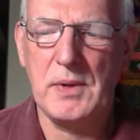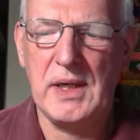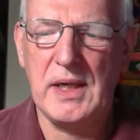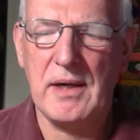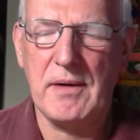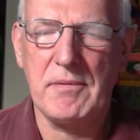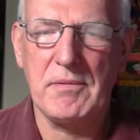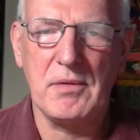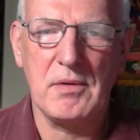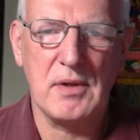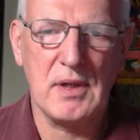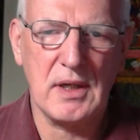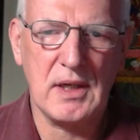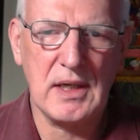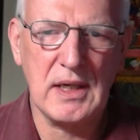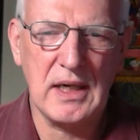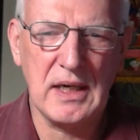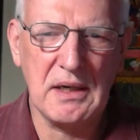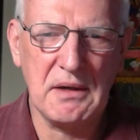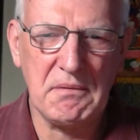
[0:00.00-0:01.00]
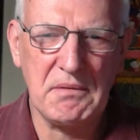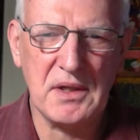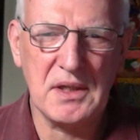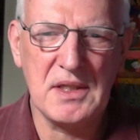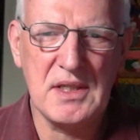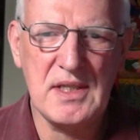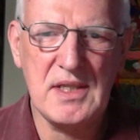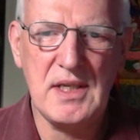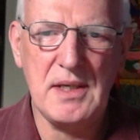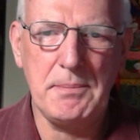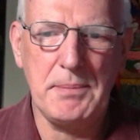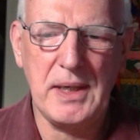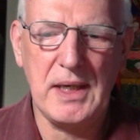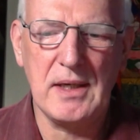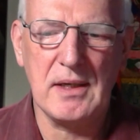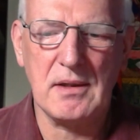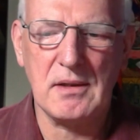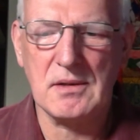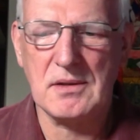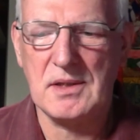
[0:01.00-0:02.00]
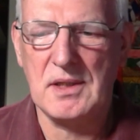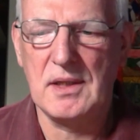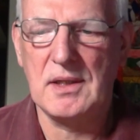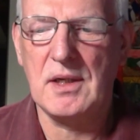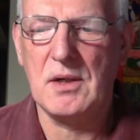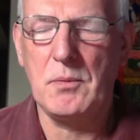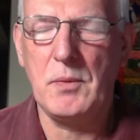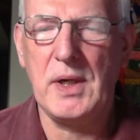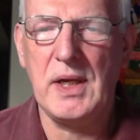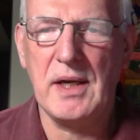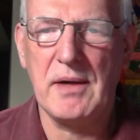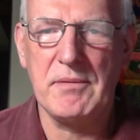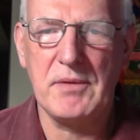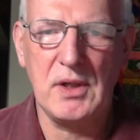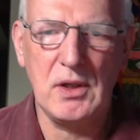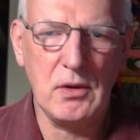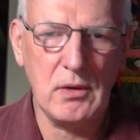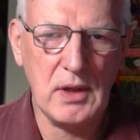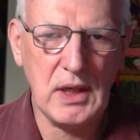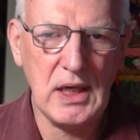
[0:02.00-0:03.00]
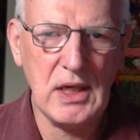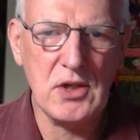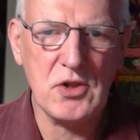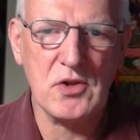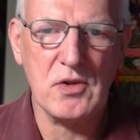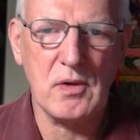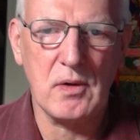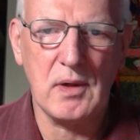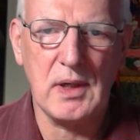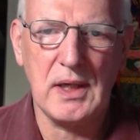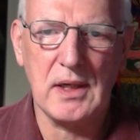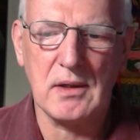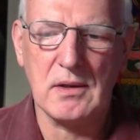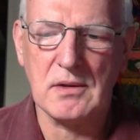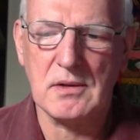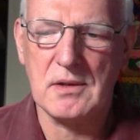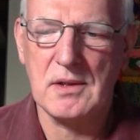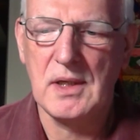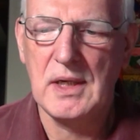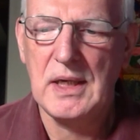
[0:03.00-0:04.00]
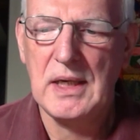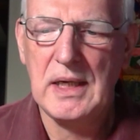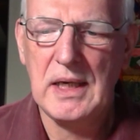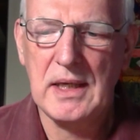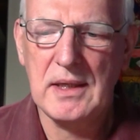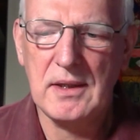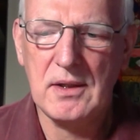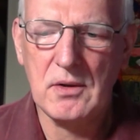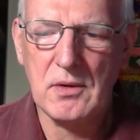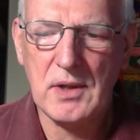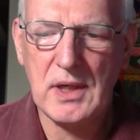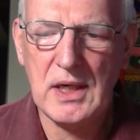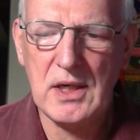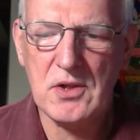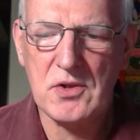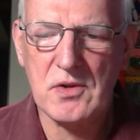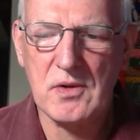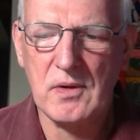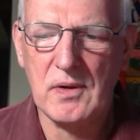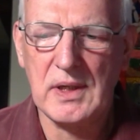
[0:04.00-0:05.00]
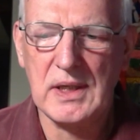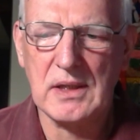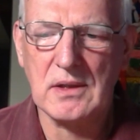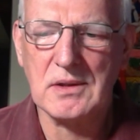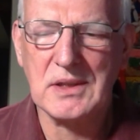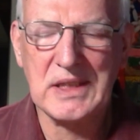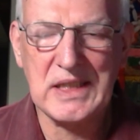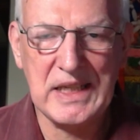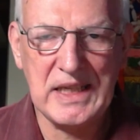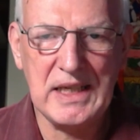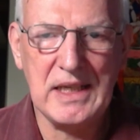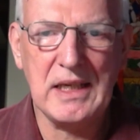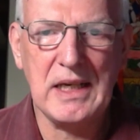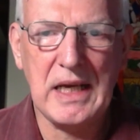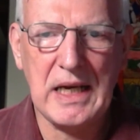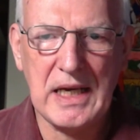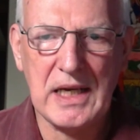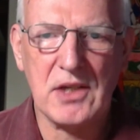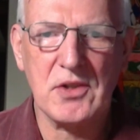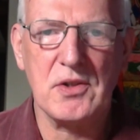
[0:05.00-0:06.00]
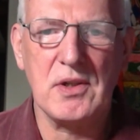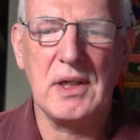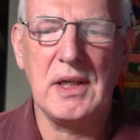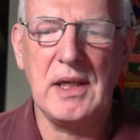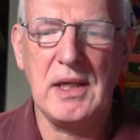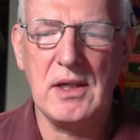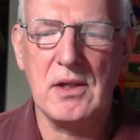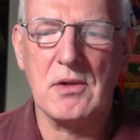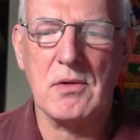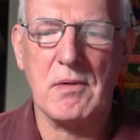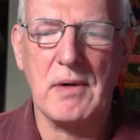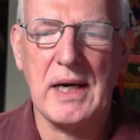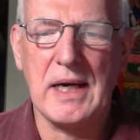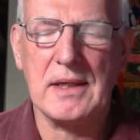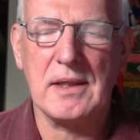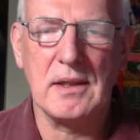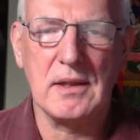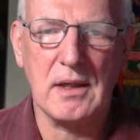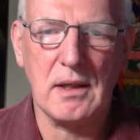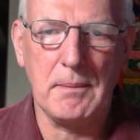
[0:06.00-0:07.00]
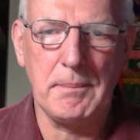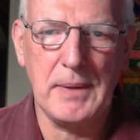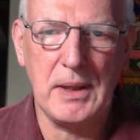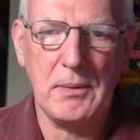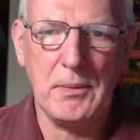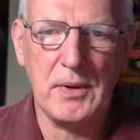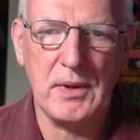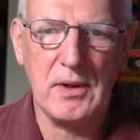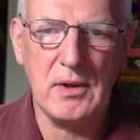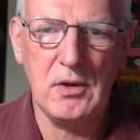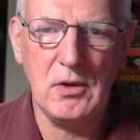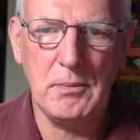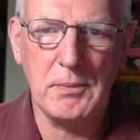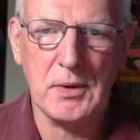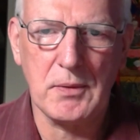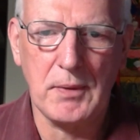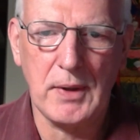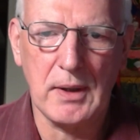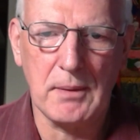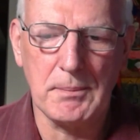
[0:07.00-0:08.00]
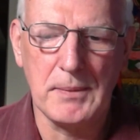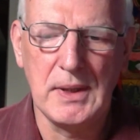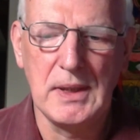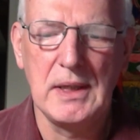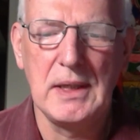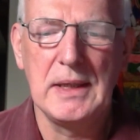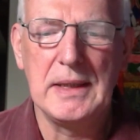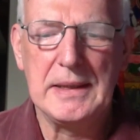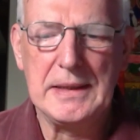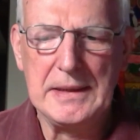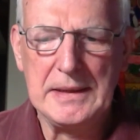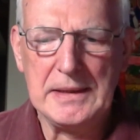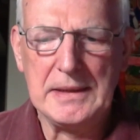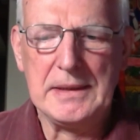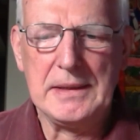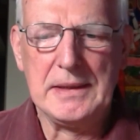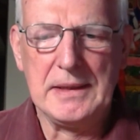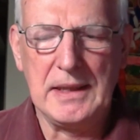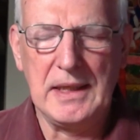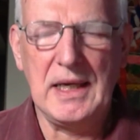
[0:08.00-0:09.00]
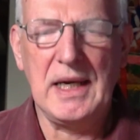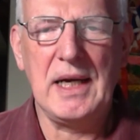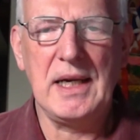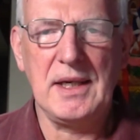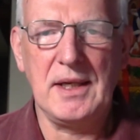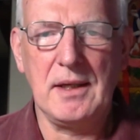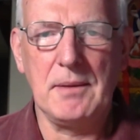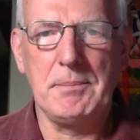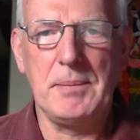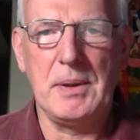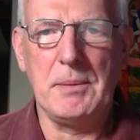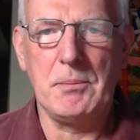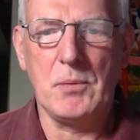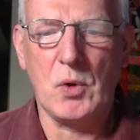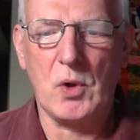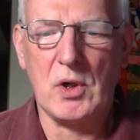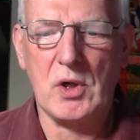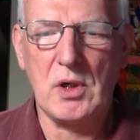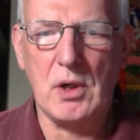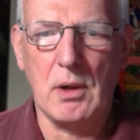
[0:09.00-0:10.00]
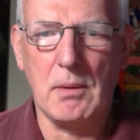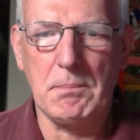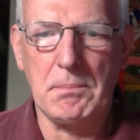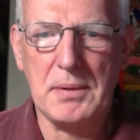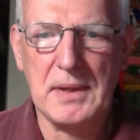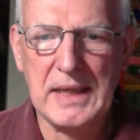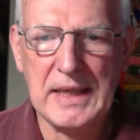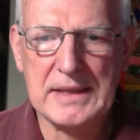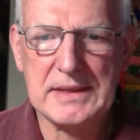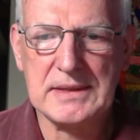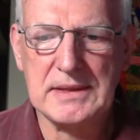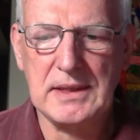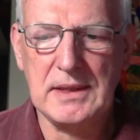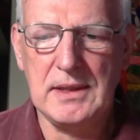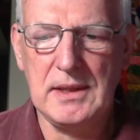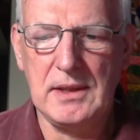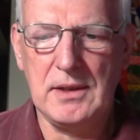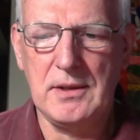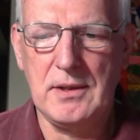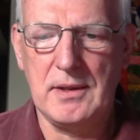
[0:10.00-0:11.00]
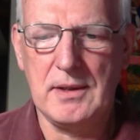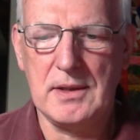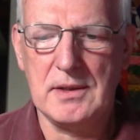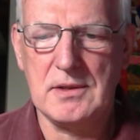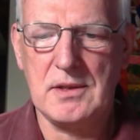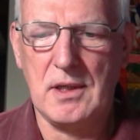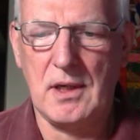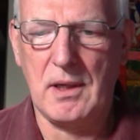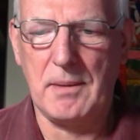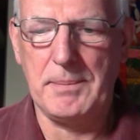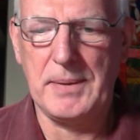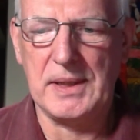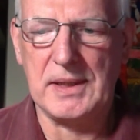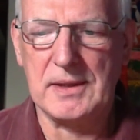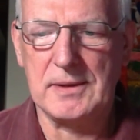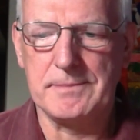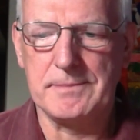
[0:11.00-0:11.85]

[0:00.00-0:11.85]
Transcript: have the deep hells, and then we have the occasional hells. And the occasional hells can actually interact a little bit with the human realm, adding a bit more complexity to this topic.